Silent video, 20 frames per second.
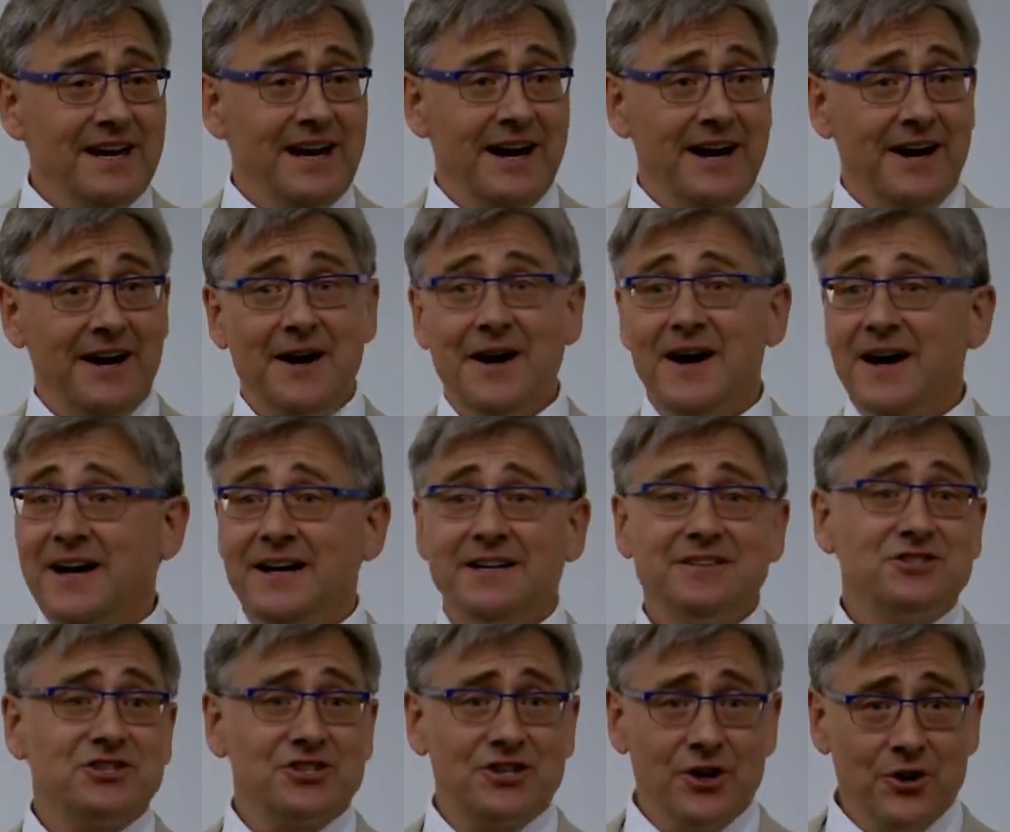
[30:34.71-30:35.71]

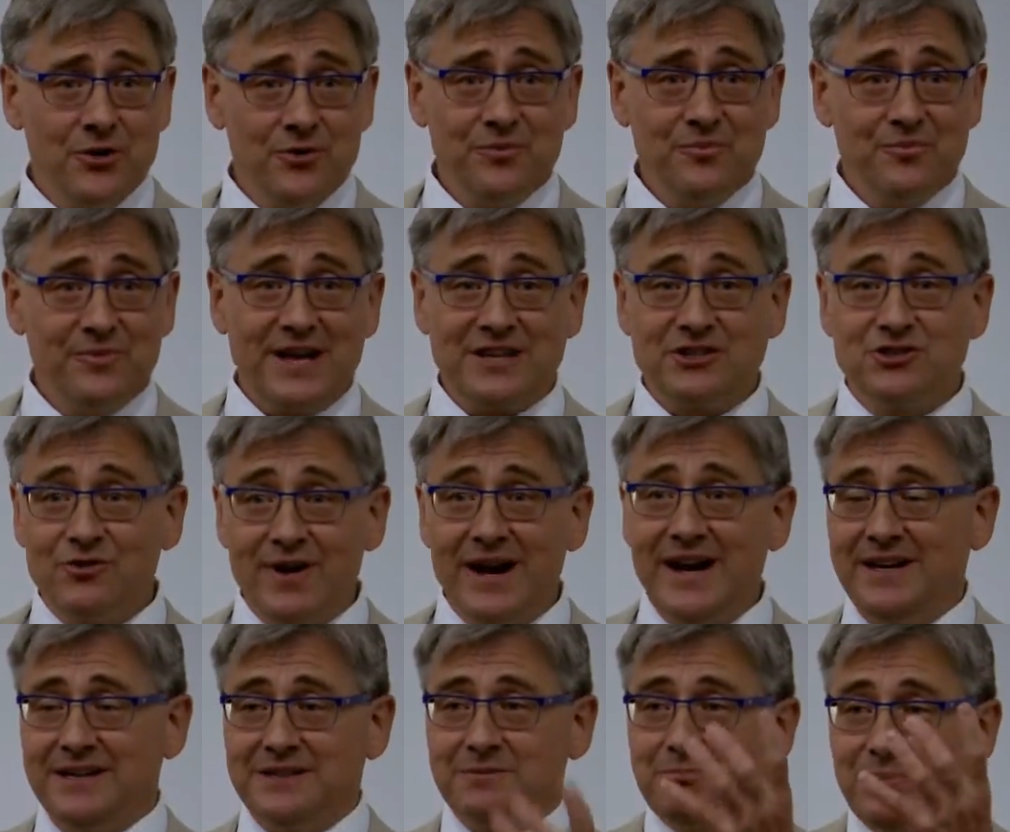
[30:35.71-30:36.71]
And so that's
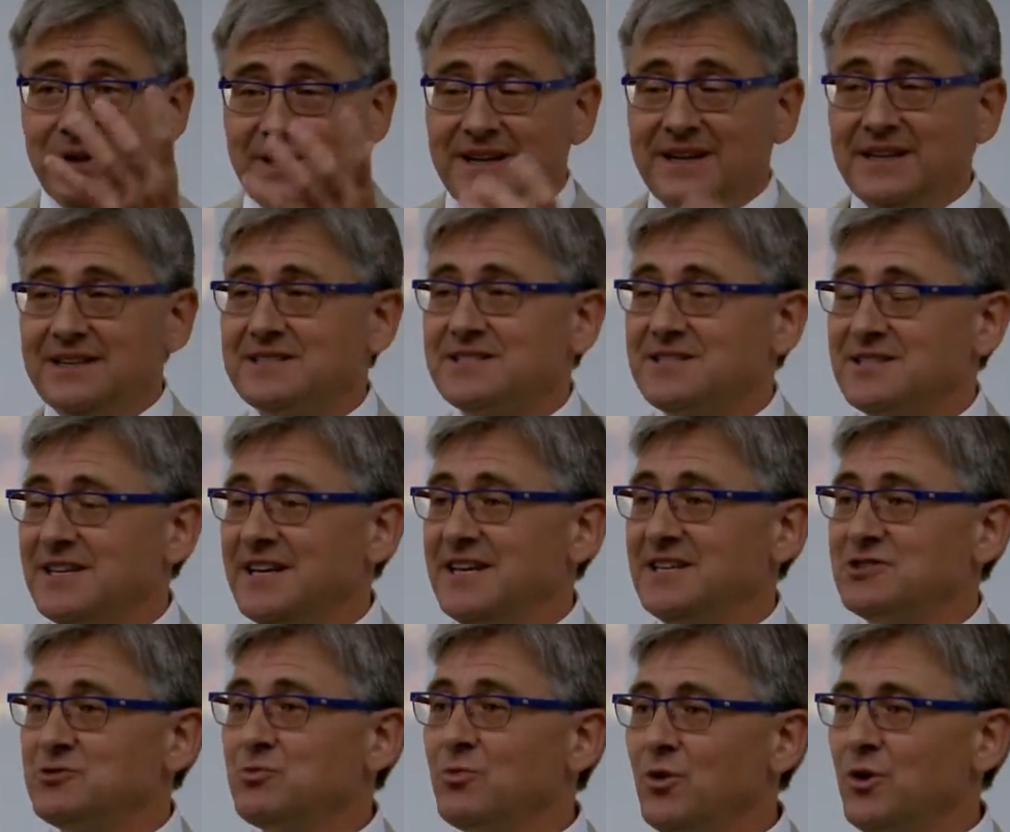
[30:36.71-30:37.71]
great, but
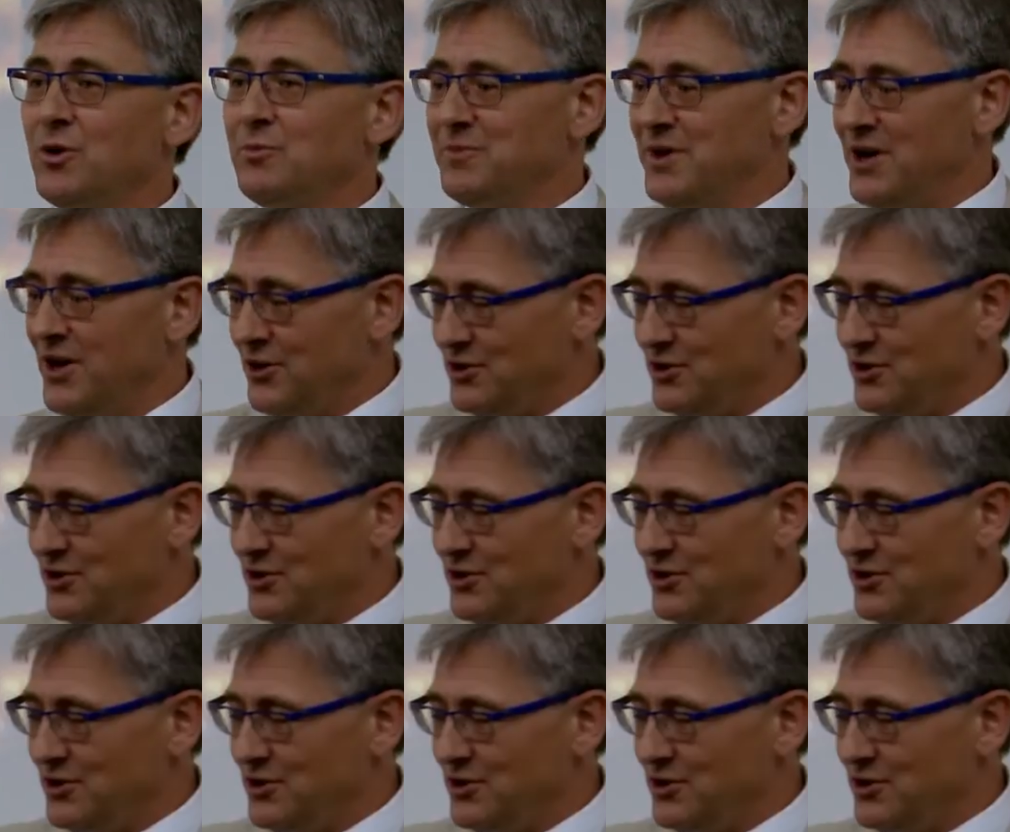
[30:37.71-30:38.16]
it's warmed the